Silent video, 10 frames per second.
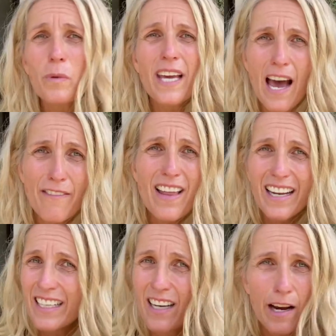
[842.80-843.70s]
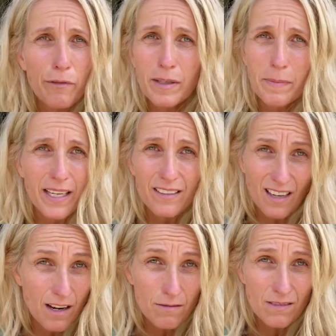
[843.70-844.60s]
we have that in every big
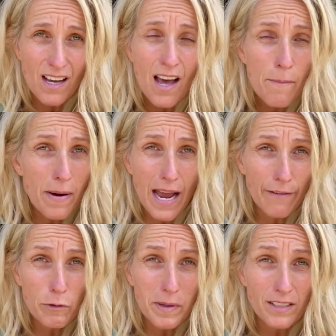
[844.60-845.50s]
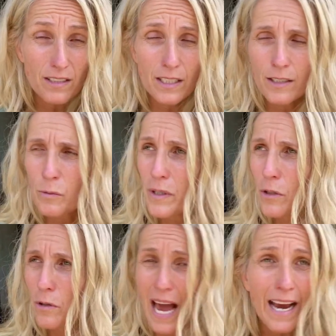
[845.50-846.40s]
town, every big city in the
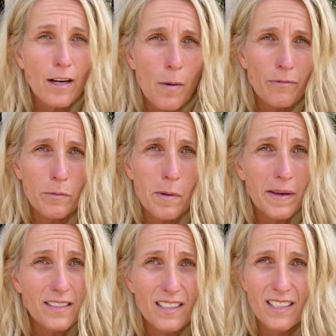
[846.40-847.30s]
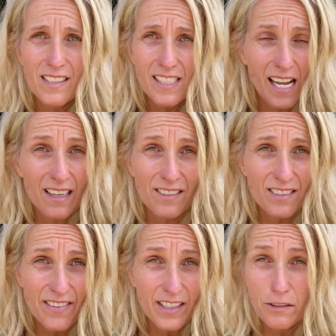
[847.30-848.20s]
world. I come from a big city in the Netherlands,
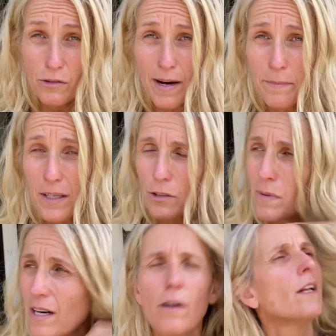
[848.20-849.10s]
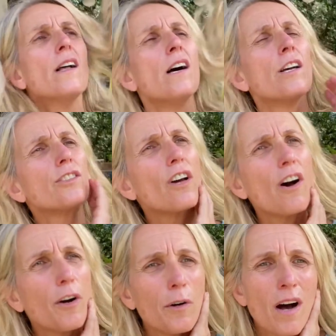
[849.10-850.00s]
and there's crime there as well.
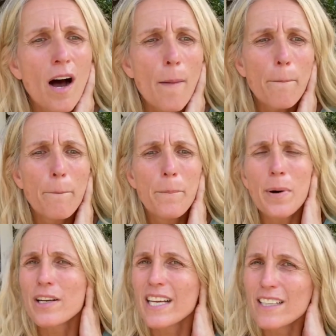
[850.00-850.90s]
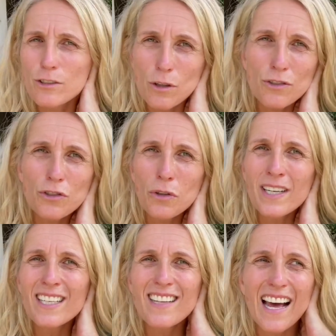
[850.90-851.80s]
So, but it's
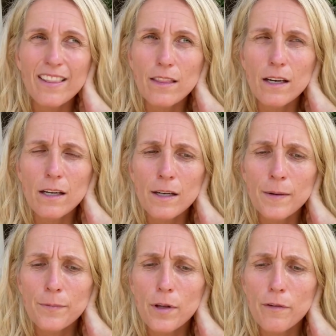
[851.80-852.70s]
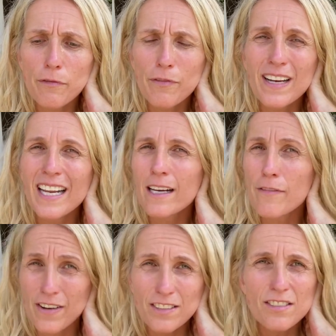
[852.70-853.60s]
concerning that the feeling
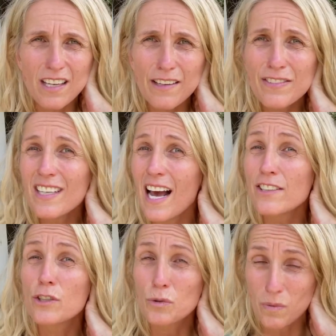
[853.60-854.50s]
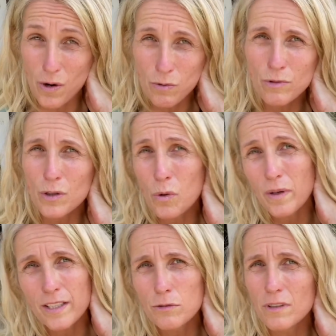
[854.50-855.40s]
of unsafety has grown
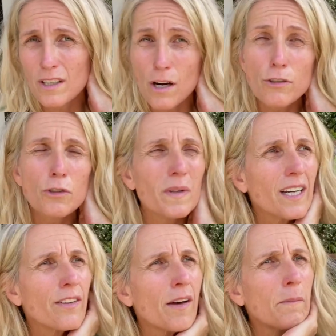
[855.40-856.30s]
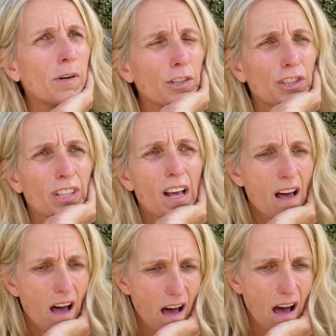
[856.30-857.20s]
according to the Costa Rican numbers.
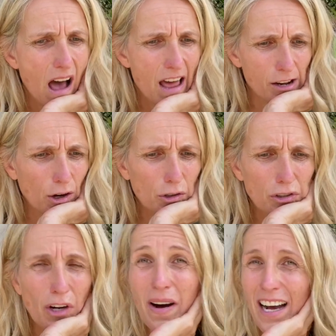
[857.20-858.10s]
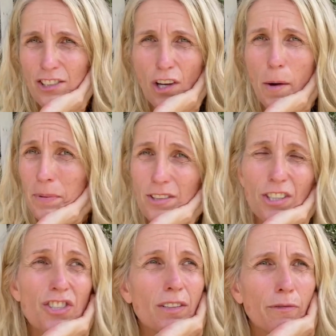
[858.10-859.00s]
And also I saw a
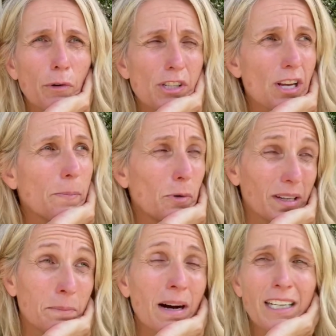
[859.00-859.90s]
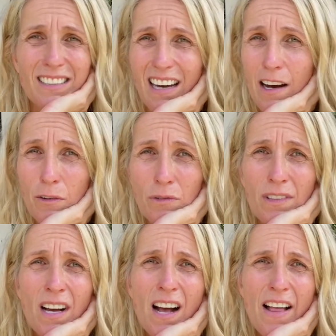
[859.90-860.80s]
petition, for example, in my
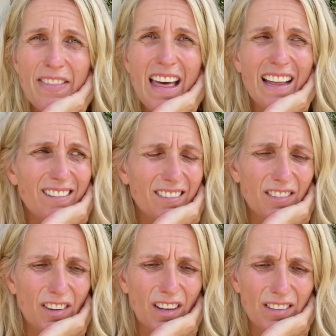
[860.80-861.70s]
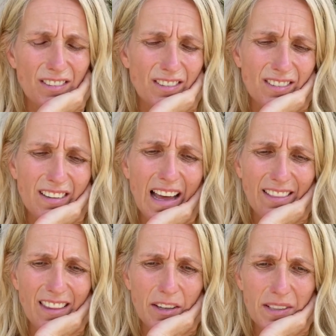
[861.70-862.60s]
town that
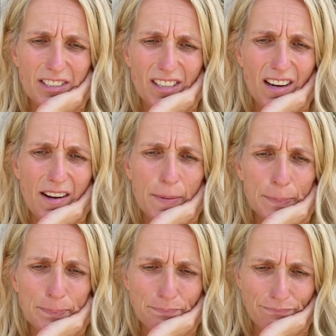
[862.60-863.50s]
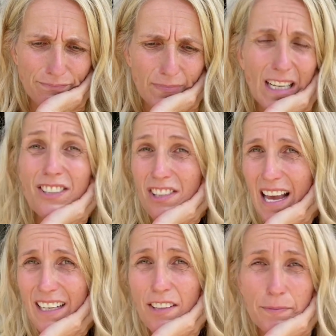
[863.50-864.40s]
there is
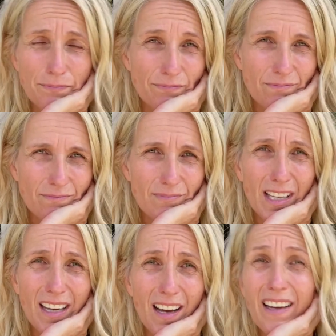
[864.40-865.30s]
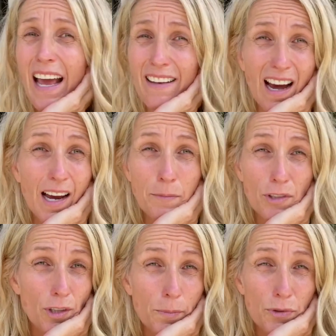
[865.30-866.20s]
said, again, I'm
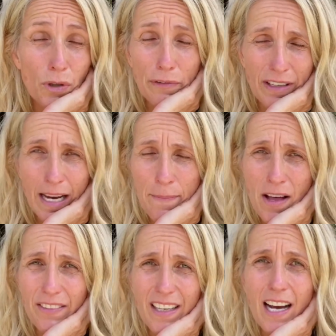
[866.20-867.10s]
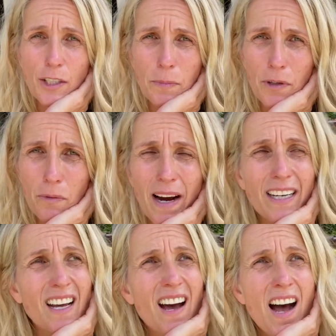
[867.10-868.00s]
just observing, I'm not the expert,
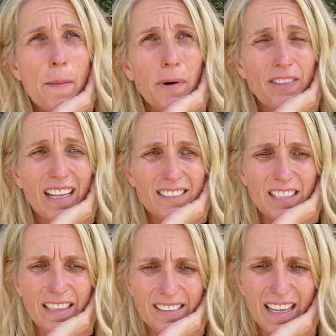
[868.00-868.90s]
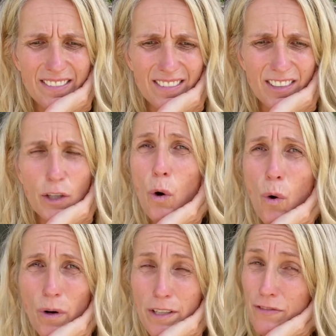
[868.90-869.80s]
right? But that said that the
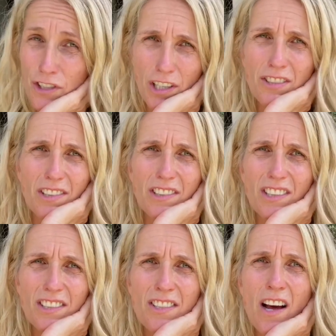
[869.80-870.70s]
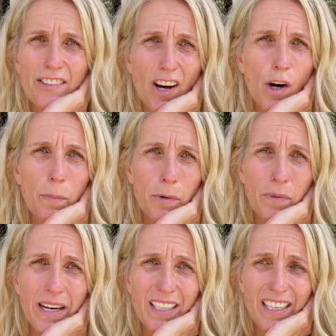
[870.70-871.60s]
Court of Justice is not
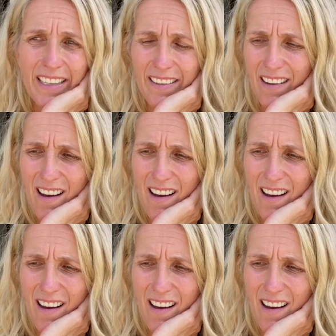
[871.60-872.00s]
operating